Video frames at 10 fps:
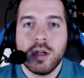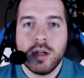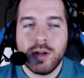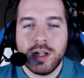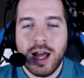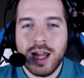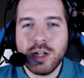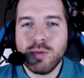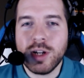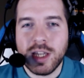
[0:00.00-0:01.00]
Well, I
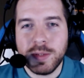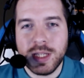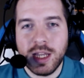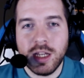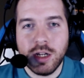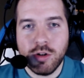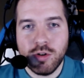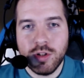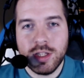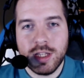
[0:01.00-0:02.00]
don't want to keep saying Nico
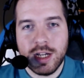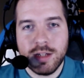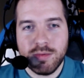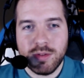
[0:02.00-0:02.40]
all the time.